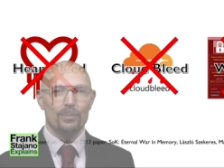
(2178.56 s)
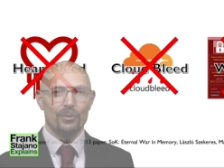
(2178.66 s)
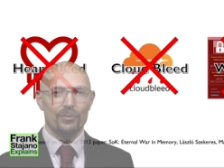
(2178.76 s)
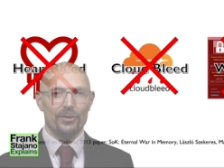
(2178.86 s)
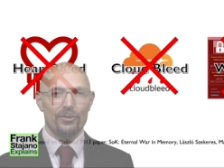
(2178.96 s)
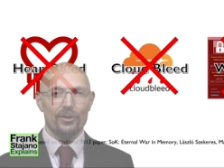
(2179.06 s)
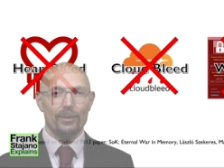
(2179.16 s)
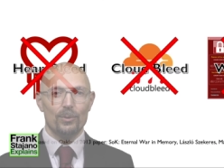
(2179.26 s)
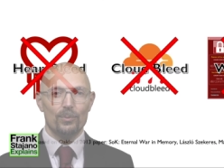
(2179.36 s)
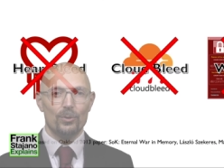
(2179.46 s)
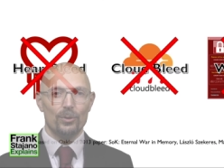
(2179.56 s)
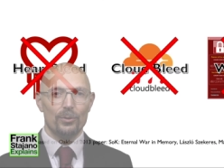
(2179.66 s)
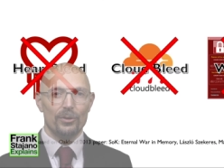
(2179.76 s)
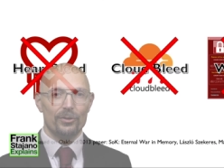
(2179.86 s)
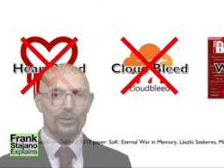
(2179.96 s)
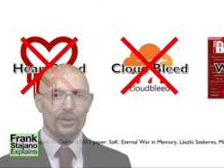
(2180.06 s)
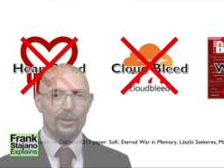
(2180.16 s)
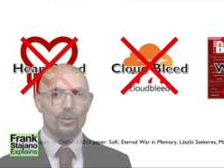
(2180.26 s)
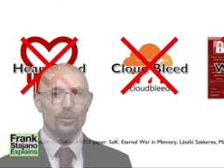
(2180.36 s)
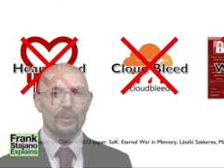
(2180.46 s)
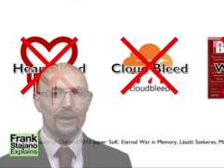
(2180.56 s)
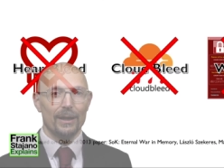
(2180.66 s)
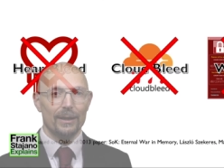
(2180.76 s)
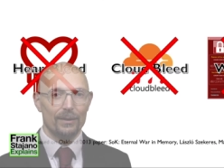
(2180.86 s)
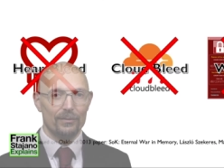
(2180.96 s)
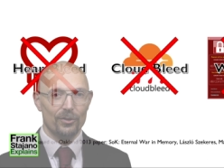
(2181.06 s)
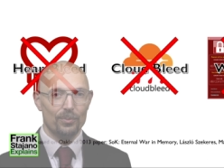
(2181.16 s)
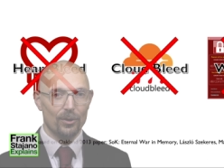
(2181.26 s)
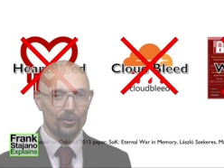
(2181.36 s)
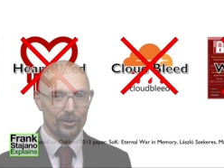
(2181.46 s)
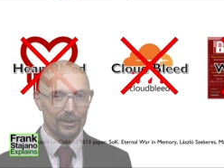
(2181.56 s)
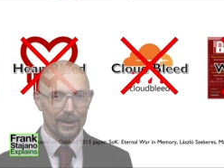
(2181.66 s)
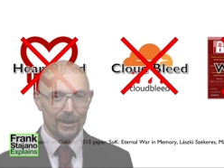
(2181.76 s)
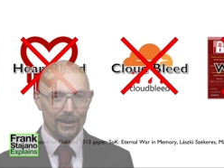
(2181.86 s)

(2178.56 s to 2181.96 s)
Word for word: Professor Simon Moore, who is a co-PI of this project,